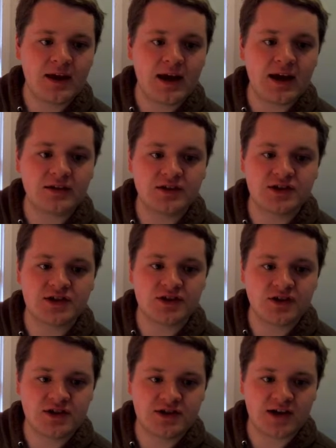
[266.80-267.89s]
It'll
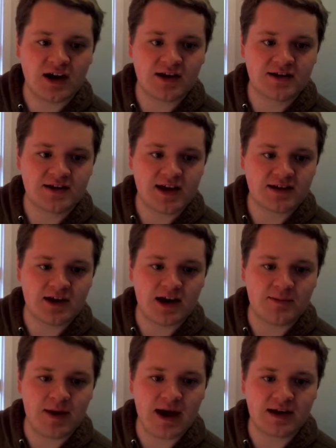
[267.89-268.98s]
search Song Select
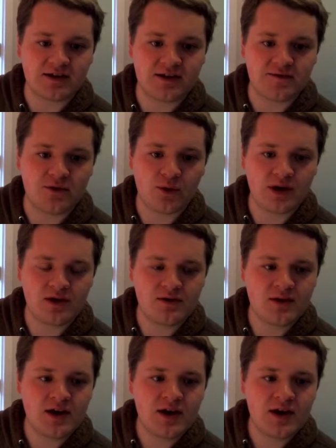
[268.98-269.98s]
automatically for you.